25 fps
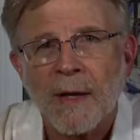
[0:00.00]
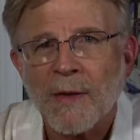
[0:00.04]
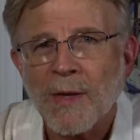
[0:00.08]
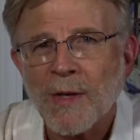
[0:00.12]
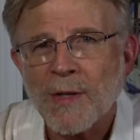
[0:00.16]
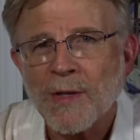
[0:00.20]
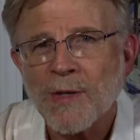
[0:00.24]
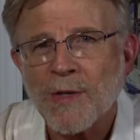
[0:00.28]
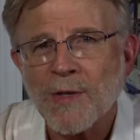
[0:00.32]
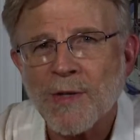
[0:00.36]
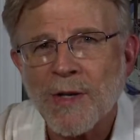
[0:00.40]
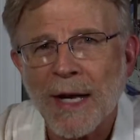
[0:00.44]

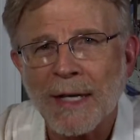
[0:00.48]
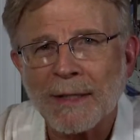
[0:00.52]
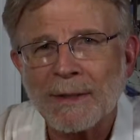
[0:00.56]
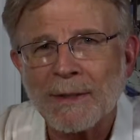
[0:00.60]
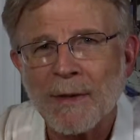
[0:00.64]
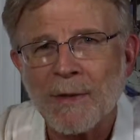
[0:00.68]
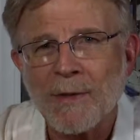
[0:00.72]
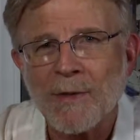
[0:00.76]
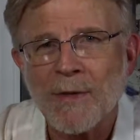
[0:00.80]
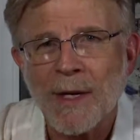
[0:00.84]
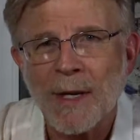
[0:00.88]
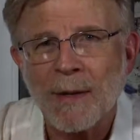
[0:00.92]
This is
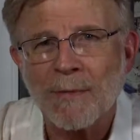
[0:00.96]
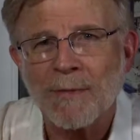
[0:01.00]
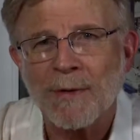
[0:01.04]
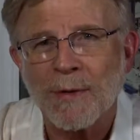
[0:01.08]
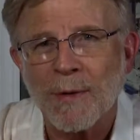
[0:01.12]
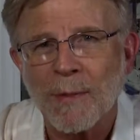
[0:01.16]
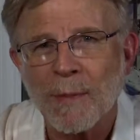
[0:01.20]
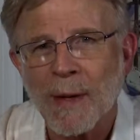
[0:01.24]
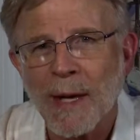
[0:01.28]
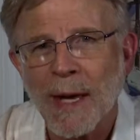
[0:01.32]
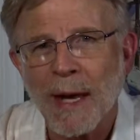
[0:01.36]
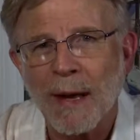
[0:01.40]
Dr. Jim
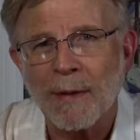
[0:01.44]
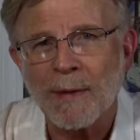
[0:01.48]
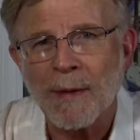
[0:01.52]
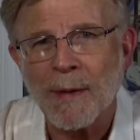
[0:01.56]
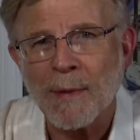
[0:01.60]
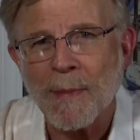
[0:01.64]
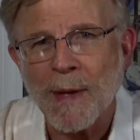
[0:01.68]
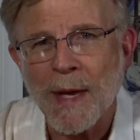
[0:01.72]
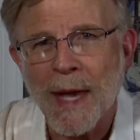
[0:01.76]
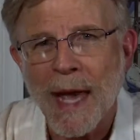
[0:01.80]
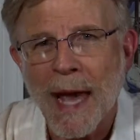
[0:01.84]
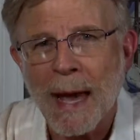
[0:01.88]
for Be Healthy,
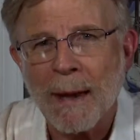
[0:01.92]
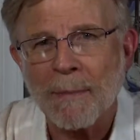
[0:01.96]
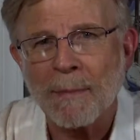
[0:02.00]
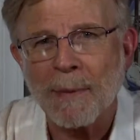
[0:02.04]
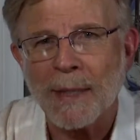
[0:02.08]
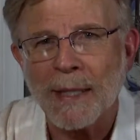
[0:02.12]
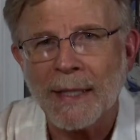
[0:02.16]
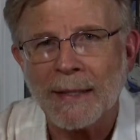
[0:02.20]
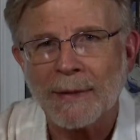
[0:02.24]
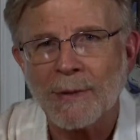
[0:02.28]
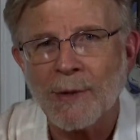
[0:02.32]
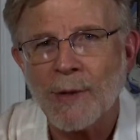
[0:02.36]
Be
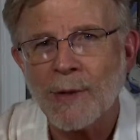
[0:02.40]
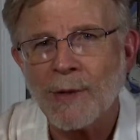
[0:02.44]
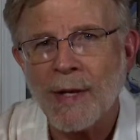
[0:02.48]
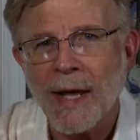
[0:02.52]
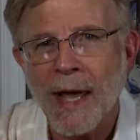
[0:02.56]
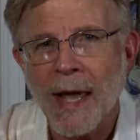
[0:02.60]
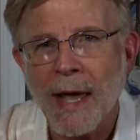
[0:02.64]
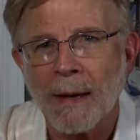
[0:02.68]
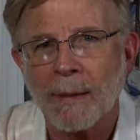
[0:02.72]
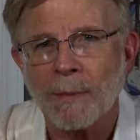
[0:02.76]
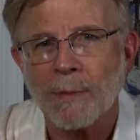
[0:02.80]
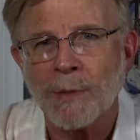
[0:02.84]
Happy, and
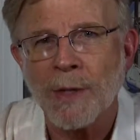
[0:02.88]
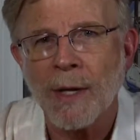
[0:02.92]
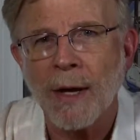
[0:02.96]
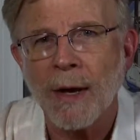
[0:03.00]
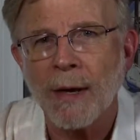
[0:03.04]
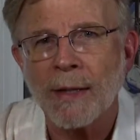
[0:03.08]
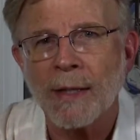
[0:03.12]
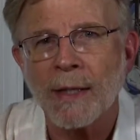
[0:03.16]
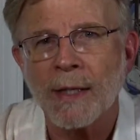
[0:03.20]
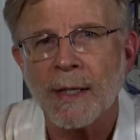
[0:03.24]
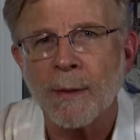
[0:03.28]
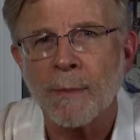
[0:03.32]
today I'm
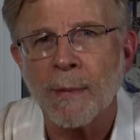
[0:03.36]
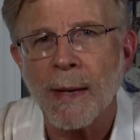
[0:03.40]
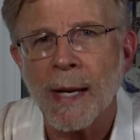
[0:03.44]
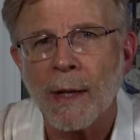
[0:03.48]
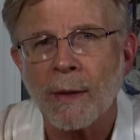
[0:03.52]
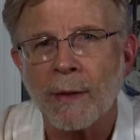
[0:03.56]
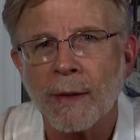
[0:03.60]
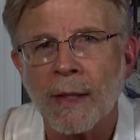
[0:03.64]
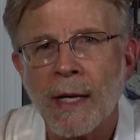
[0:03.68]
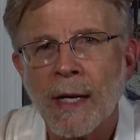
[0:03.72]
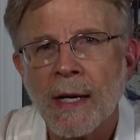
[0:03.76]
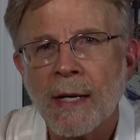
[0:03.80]
talking
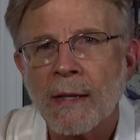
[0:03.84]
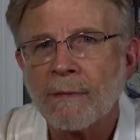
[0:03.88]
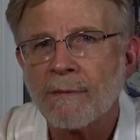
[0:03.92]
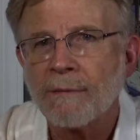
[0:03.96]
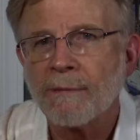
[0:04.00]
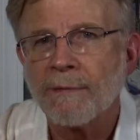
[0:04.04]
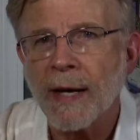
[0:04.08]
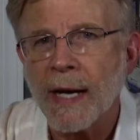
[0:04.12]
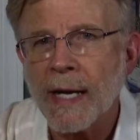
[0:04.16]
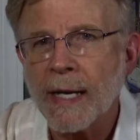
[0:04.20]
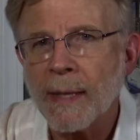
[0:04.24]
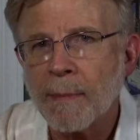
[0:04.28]
about
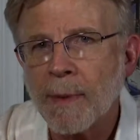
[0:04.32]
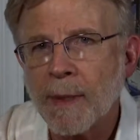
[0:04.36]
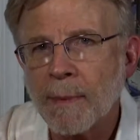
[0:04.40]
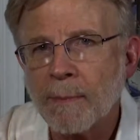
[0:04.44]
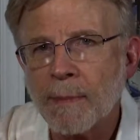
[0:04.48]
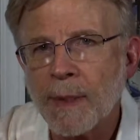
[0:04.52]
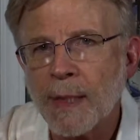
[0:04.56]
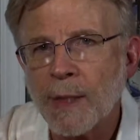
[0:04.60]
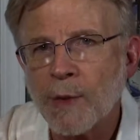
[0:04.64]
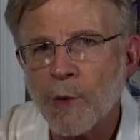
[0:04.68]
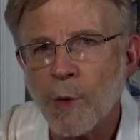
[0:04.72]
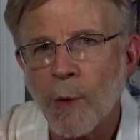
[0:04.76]
vitamin
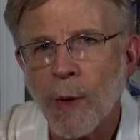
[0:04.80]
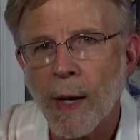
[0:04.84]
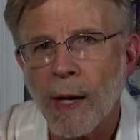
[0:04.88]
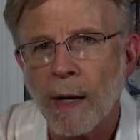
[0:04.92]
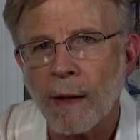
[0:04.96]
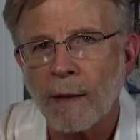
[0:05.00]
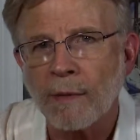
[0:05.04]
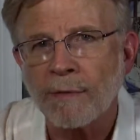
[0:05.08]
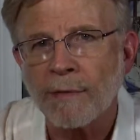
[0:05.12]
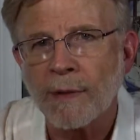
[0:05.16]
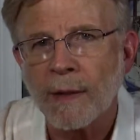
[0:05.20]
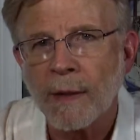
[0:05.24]

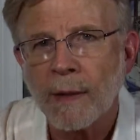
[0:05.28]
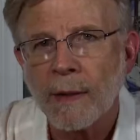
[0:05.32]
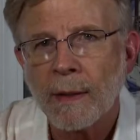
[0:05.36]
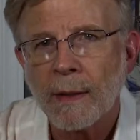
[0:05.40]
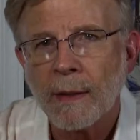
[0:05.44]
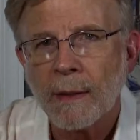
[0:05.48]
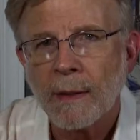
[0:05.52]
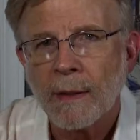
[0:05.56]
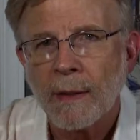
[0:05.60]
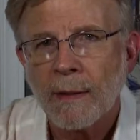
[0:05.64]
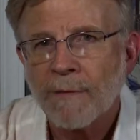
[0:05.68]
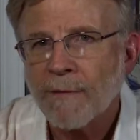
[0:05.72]
B12.
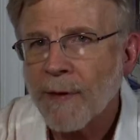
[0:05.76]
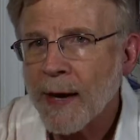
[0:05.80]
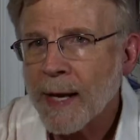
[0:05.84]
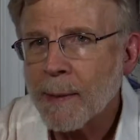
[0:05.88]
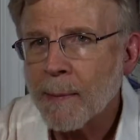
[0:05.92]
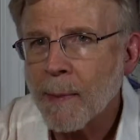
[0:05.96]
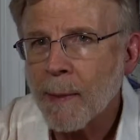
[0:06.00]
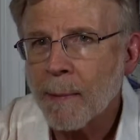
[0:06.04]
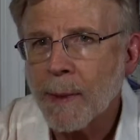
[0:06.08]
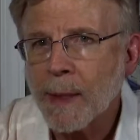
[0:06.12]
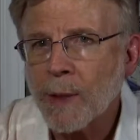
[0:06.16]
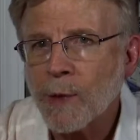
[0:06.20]

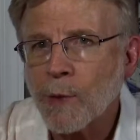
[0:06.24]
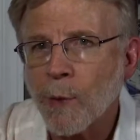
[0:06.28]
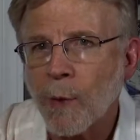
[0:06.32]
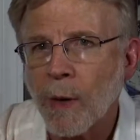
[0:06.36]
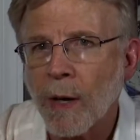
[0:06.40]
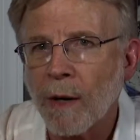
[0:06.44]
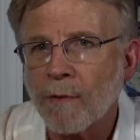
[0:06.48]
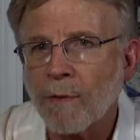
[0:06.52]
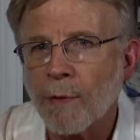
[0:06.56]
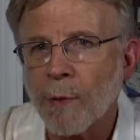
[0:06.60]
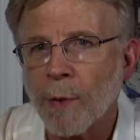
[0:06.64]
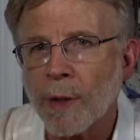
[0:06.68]
Vitamin
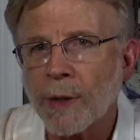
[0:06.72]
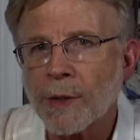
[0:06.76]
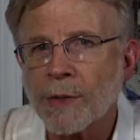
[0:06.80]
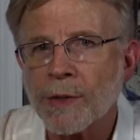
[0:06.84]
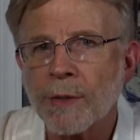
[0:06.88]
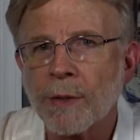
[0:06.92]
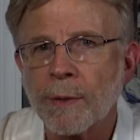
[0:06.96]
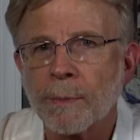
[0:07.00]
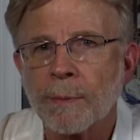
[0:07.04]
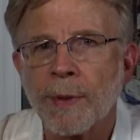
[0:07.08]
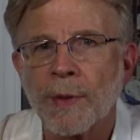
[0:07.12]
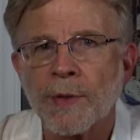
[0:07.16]
B12 works
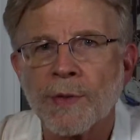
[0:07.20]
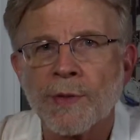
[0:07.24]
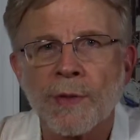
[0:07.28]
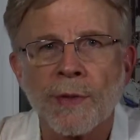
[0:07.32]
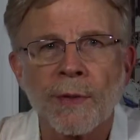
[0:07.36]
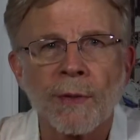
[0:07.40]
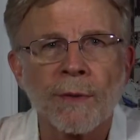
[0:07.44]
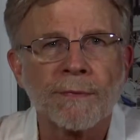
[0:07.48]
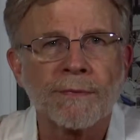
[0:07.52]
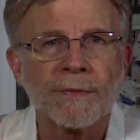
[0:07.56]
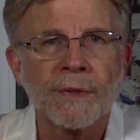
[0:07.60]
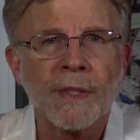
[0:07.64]
to
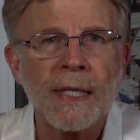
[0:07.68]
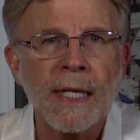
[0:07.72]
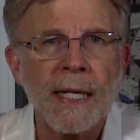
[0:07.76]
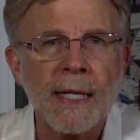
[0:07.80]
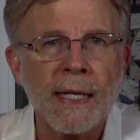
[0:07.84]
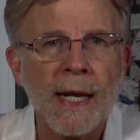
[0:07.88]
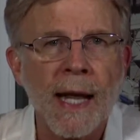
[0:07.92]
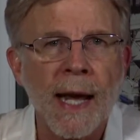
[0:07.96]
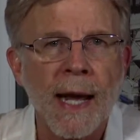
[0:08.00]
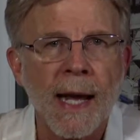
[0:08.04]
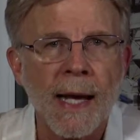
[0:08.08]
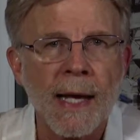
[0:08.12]
preserve
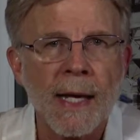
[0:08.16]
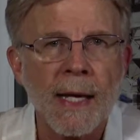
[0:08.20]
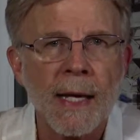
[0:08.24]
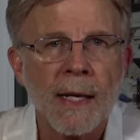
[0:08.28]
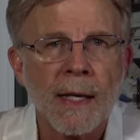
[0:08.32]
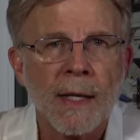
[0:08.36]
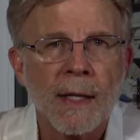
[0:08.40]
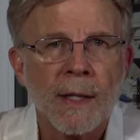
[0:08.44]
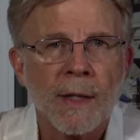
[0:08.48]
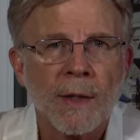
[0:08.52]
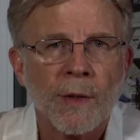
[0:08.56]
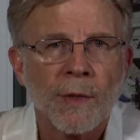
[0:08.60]
DNA,
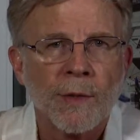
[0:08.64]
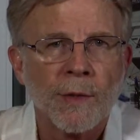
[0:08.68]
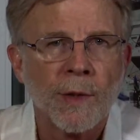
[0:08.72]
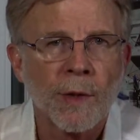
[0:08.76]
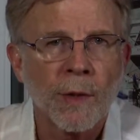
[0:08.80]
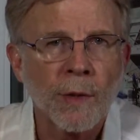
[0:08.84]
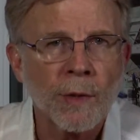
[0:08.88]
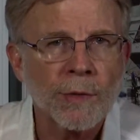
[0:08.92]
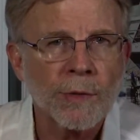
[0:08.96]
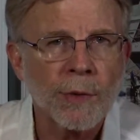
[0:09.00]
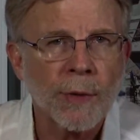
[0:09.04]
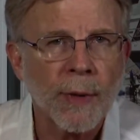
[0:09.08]

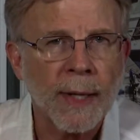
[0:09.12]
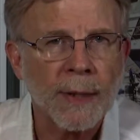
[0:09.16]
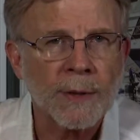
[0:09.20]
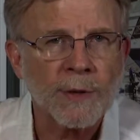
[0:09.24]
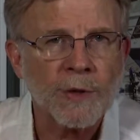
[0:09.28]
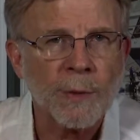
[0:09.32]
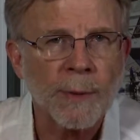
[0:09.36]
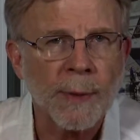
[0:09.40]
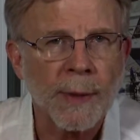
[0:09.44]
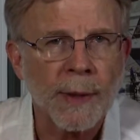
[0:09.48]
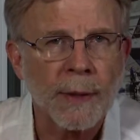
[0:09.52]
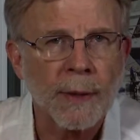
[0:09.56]

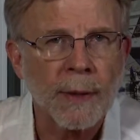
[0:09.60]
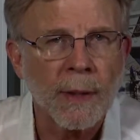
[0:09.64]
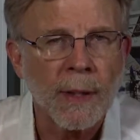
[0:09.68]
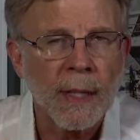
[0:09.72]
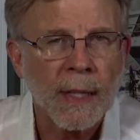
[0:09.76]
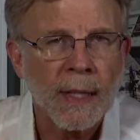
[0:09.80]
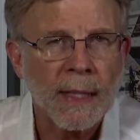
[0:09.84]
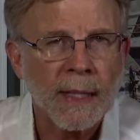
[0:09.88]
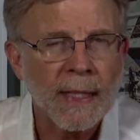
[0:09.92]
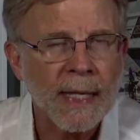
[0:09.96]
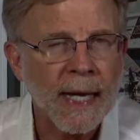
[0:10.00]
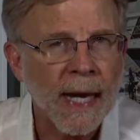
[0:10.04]
neurotransmitter,
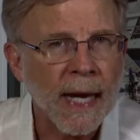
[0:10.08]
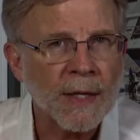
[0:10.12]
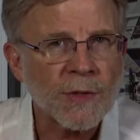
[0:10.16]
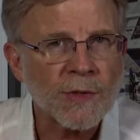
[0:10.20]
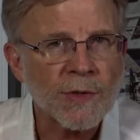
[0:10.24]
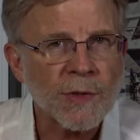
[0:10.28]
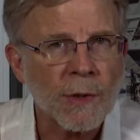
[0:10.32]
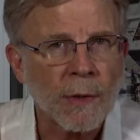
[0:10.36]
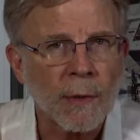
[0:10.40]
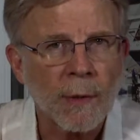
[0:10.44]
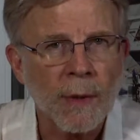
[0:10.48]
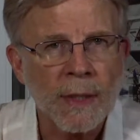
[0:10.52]

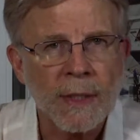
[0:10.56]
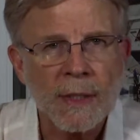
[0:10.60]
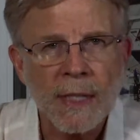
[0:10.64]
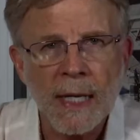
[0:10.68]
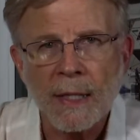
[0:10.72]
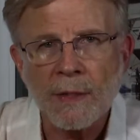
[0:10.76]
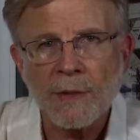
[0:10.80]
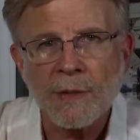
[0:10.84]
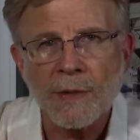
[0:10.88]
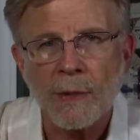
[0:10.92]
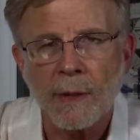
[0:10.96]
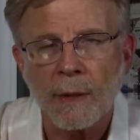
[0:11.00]

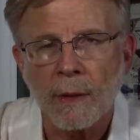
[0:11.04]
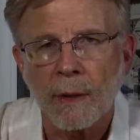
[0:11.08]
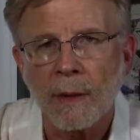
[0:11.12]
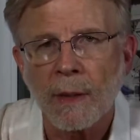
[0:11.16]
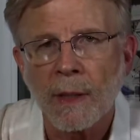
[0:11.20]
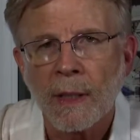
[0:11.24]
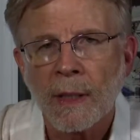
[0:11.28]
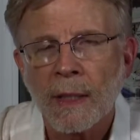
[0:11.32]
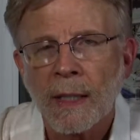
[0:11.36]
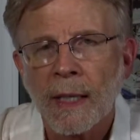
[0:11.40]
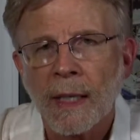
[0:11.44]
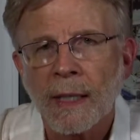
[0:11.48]
gastrointestinal,
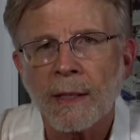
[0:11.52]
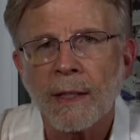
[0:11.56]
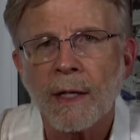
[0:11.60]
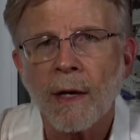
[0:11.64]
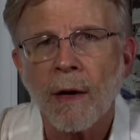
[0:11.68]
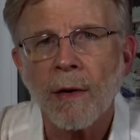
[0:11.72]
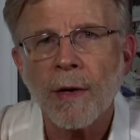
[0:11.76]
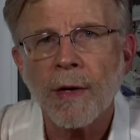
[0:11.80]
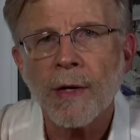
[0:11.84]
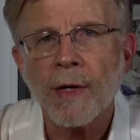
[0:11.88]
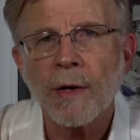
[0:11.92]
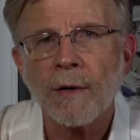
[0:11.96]
and
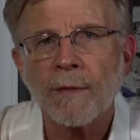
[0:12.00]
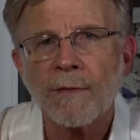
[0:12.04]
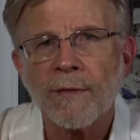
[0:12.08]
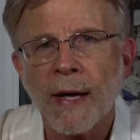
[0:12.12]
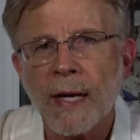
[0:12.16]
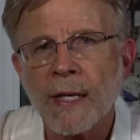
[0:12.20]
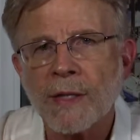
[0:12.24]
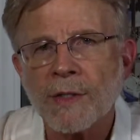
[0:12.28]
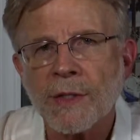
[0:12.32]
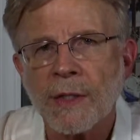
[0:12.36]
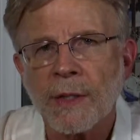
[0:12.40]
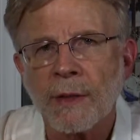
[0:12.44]

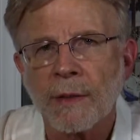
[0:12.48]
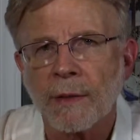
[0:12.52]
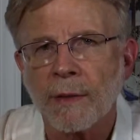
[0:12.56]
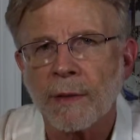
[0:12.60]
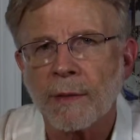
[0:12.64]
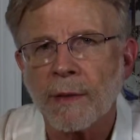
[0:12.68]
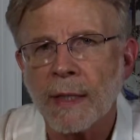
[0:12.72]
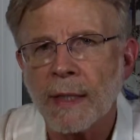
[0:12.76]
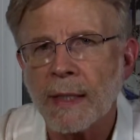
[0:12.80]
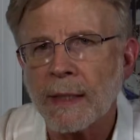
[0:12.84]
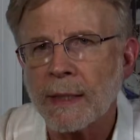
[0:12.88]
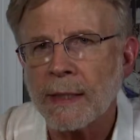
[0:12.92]

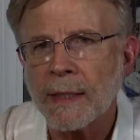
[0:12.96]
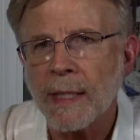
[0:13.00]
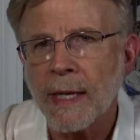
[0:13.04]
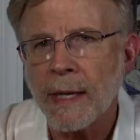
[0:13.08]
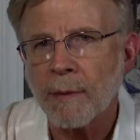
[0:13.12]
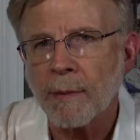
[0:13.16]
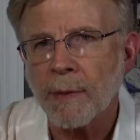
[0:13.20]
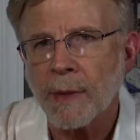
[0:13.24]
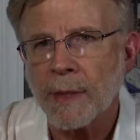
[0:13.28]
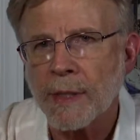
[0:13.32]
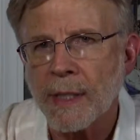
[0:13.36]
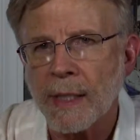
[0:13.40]
cardiovascular
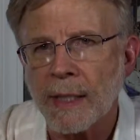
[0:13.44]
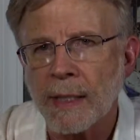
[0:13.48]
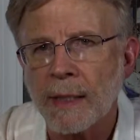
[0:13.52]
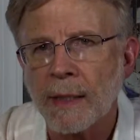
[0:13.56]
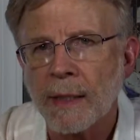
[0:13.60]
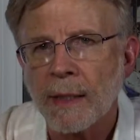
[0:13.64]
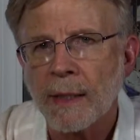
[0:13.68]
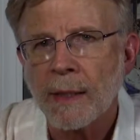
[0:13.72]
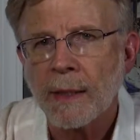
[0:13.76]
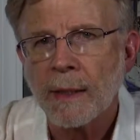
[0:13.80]
integrity.